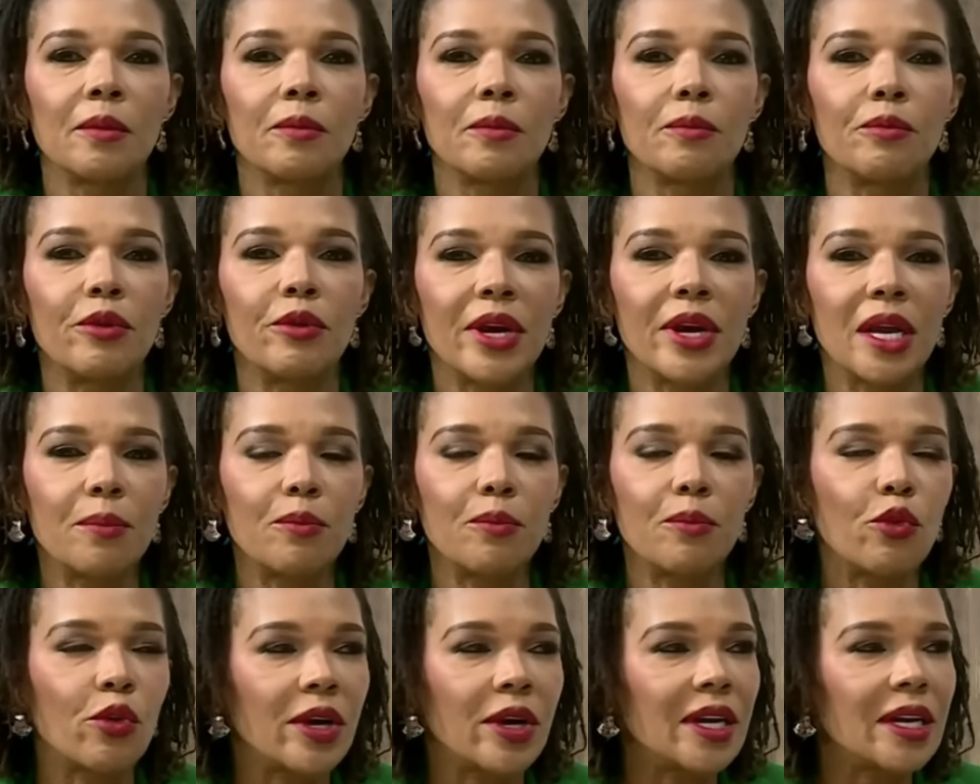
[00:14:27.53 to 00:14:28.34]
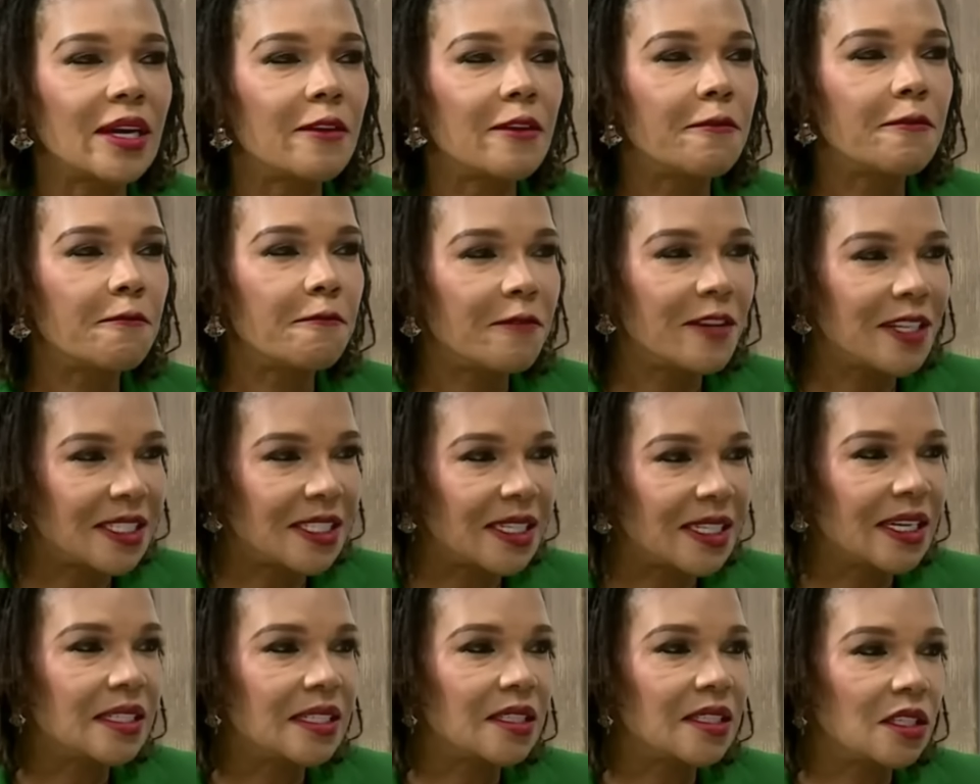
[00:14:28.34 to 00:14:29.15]
bringing more
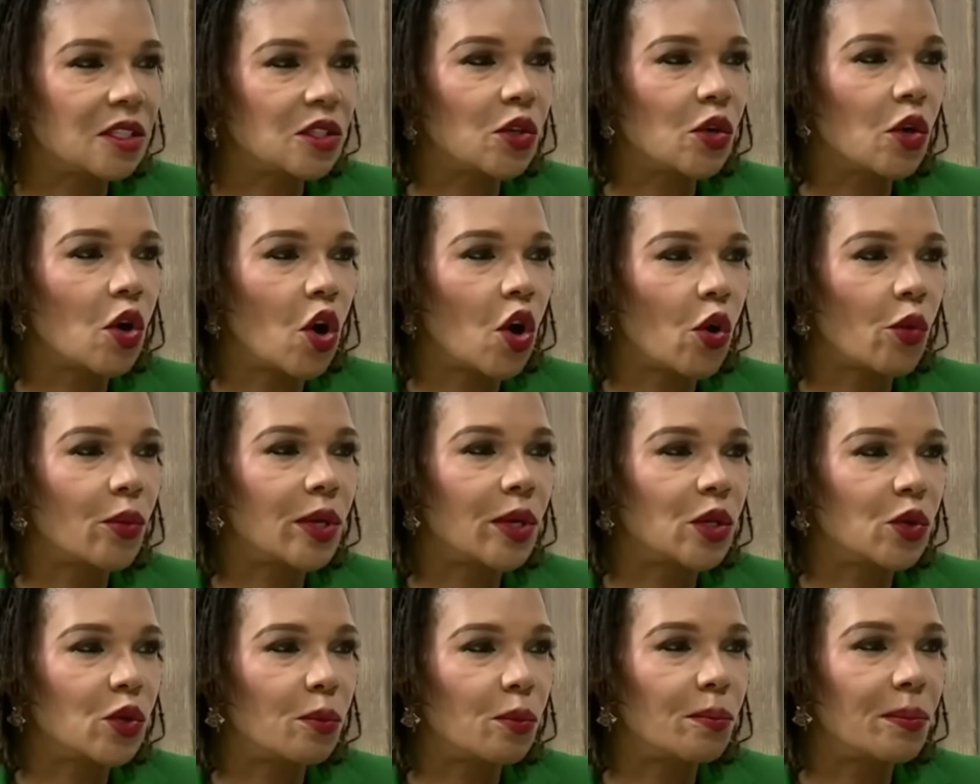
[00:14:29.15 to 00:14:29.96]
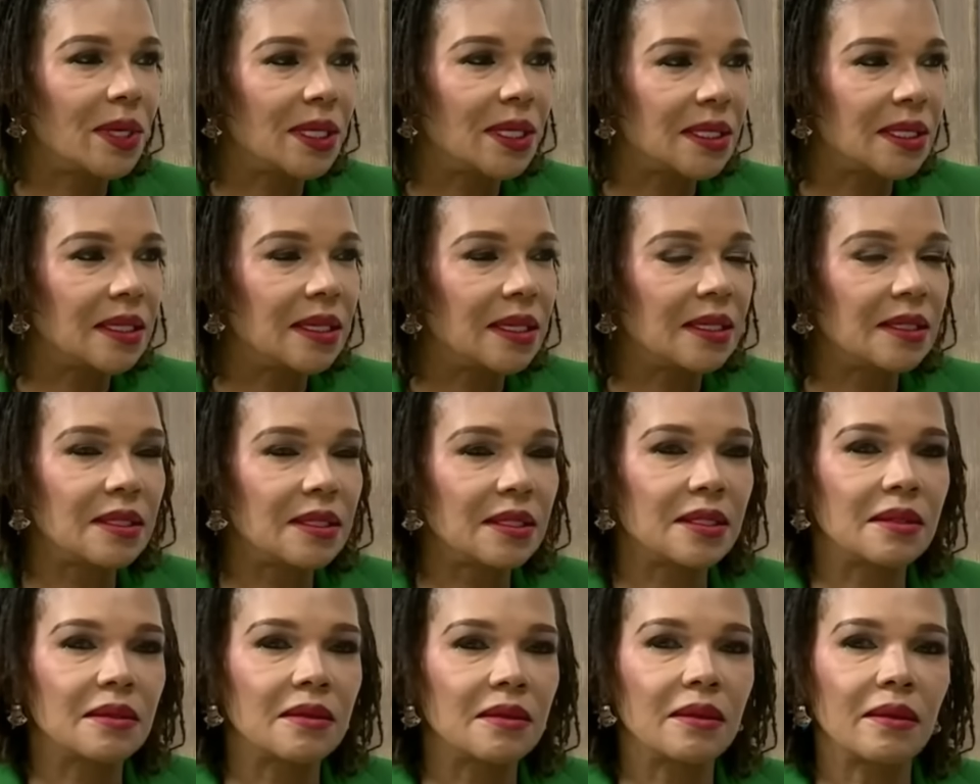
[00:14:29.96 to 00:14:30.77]
efficiency to how we do
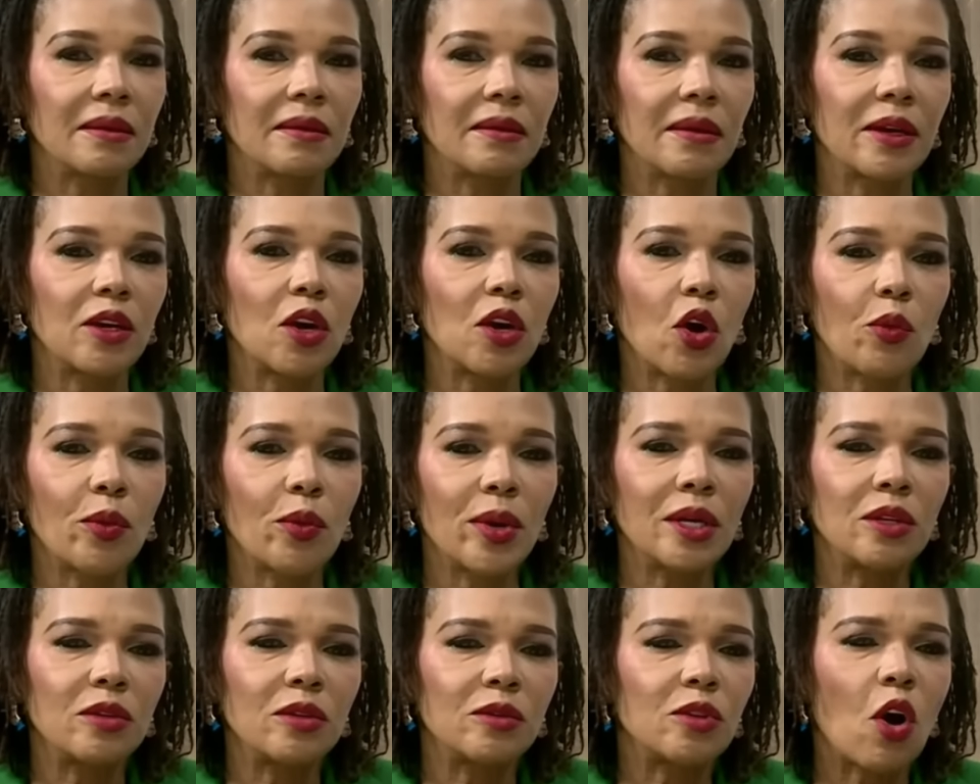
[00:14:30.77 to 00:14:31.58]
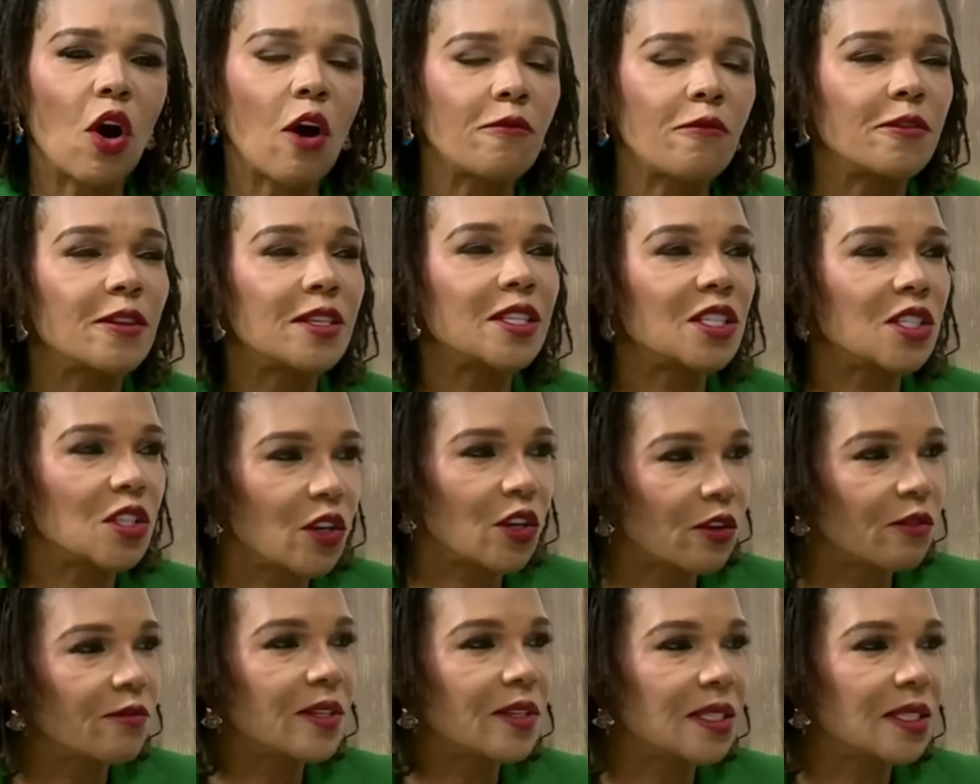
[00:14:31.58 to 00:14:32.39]
business and how we offer
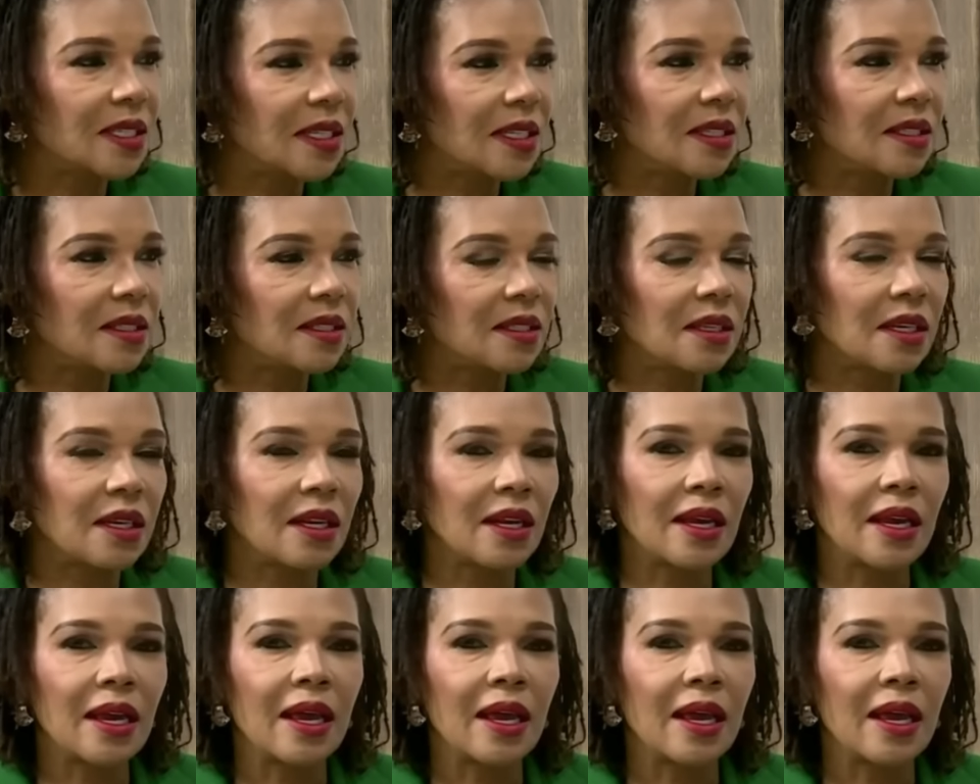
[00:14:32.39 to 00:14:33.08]
services,